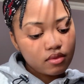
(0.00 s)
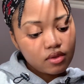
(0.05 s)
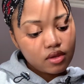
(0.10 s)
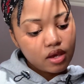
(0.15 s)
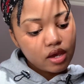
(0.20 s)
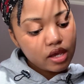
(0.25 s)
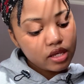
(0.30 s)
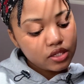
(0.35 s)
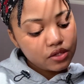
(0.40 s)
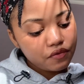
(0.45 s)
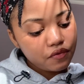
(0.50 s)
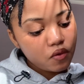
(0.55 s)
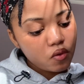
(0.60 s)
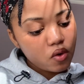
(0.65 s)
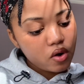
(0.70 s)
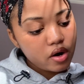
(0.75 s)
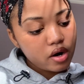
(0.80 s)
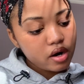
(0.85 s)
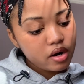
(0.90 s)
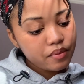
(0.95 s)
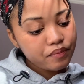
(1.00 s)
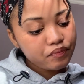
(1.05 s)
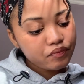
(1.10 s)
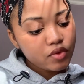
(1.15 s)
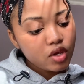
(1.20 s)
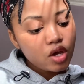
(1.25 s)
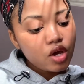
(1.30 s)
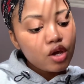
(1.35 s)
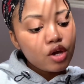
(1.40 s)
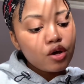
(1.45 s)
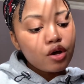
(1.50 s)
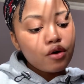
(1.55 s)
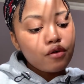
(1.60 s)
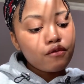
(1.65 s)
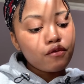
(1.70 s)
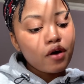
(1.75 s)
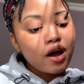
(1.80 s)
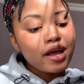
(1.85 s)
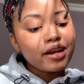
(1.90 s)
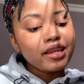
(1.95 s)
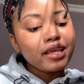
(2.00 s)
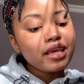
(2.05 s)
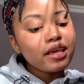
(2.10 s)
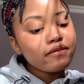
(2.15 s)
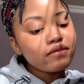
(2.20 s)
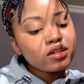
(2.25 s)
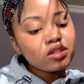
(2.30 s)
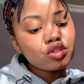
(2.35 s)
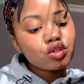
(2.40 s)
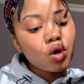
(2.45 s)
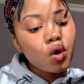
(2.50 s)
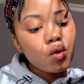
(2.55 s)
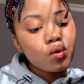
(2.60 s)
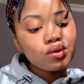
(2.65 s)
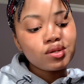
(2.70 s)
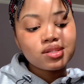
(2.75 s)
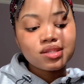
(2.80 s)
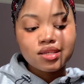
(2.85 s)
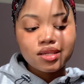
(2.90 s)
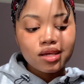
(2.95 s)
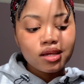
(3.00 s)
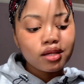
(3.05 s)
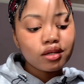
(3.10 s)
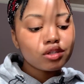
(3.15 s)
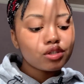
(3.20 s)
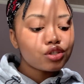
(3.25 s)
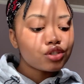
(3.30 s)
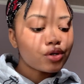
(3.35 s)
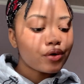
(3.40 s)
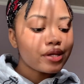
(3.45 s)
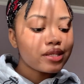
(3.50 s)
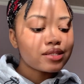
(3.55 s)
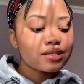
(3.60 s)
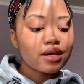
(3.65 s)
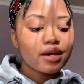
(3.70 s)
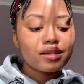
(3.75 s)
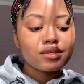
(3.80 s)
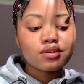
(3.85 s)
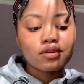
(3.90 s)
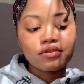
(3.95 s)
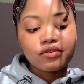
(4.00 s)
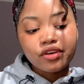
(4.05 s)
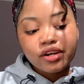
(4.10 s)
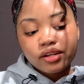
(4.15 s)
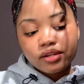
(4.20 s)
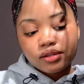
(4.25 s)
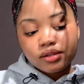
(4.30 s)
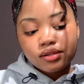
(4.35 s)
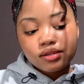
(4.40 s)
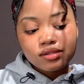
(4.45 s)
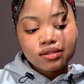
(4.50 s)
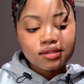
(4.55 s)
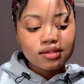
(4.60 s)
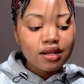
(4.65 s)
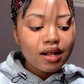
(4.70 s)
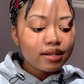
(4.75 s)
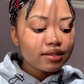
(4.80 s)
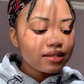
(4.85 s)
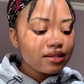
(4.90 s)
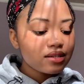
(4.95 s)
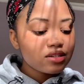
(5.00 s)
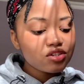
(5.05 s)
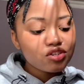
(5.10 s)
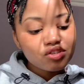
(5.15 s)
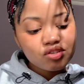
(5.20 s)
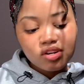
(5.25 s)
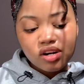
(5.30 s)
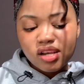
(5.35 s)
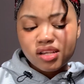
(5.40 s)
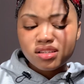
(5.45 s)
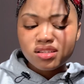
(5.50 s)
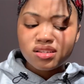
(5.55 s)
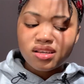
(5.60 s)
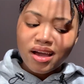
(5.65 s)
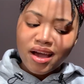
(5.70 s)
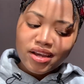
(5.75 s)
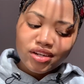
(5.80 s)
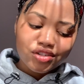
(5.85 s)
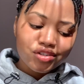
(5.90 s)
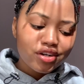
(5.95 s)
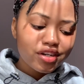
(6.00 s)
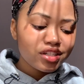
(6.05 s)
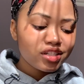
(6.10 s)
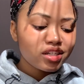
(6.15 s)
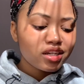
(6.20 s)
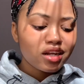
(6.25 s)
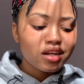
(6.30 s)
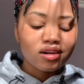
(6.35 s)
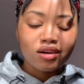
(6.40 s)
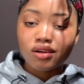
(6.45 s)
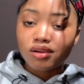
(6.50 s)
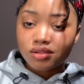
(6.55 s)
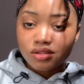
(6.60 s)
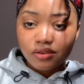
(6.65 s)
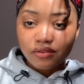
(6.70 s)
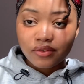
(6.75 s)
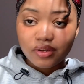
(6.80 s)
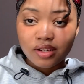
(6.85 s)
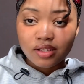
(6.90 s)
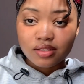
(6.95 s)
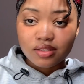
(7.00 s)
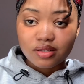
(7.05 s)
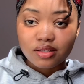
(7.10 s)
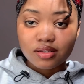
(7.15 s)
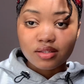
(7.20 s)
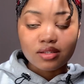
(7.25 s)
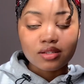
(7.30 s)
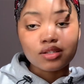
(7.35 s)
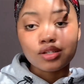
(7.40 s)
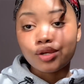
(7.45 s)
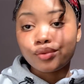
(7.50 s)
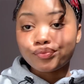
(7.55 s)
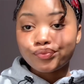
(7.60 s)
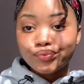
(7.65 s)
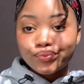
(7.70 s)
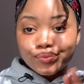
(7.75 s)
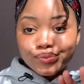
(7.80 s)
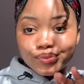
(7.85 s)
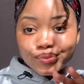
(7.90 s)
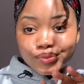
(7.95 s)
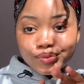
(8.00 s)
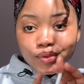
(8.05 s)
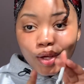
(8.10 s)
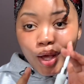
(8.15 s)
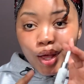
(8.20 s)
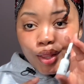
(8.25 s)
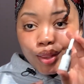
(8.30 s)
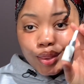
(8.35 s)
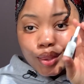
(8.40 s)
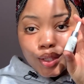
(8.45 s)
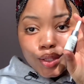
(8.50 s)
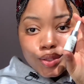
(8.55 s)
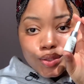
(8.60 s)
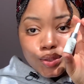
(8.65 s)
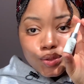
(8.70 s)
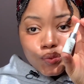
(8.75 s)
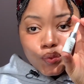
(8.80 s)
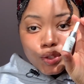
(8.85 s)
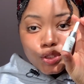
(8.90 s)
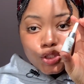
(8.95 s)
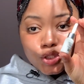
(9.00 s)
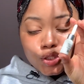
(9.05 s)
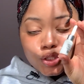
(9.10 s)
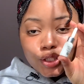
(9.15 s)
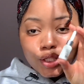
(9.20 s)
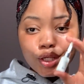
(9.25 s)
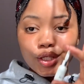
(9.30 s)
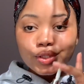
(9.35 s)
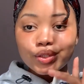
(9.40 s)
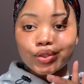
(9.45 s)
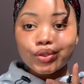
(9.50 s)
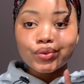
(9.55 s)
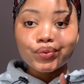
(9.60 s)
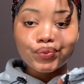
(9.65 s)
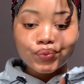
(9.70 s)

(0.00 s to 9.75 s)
is for uneven toned skin showing signs of wrinkles, dullness, stress, dehydration, and loss of elasticity. This is what you need.